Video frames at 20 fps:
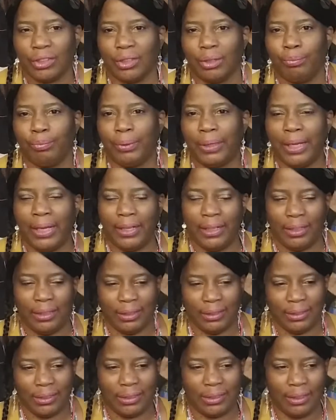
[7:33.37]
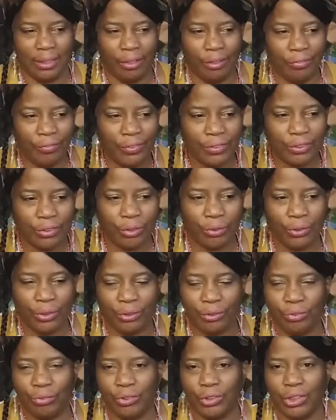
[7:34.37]
The planet itself is going
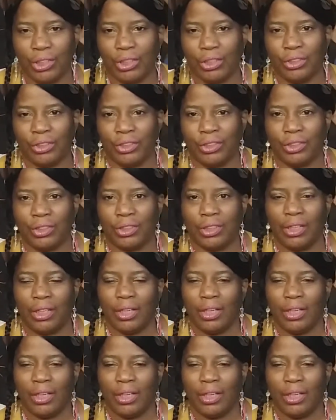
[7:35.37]
through changes.